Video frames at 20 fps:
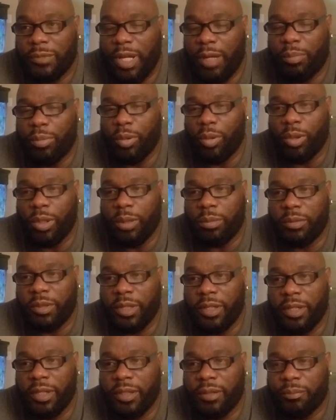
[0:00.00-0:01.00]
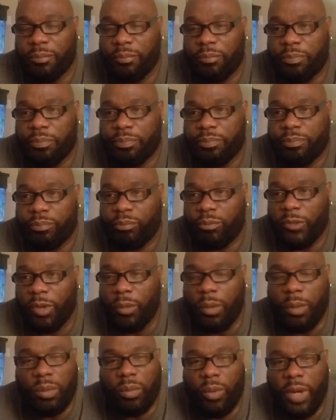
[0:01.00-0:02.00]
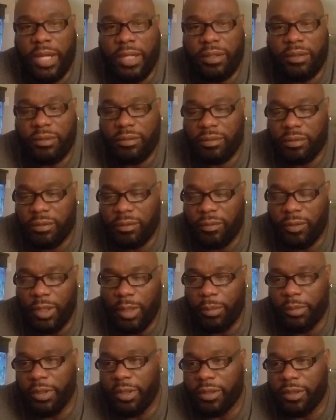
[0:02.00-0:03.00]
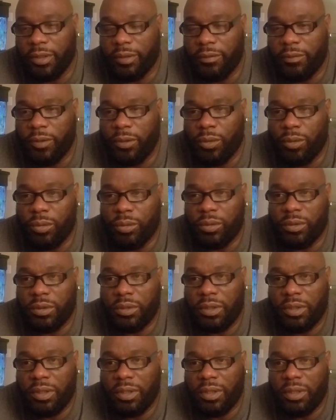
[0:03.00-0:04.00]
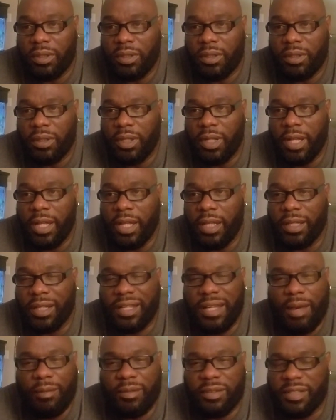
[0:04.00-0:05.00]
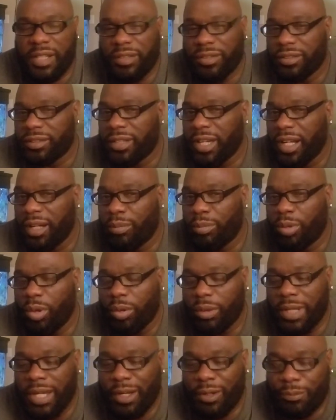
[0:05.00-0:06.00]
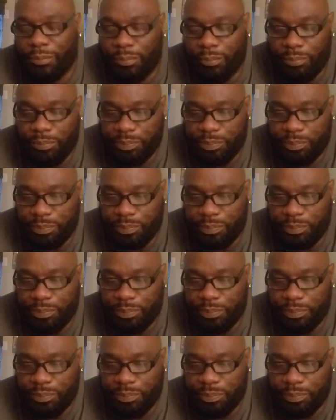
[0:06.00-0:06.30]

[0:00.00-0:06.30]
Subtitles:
pulled up there. We were waiting for them to get their food, and the conversation just kind of broke out.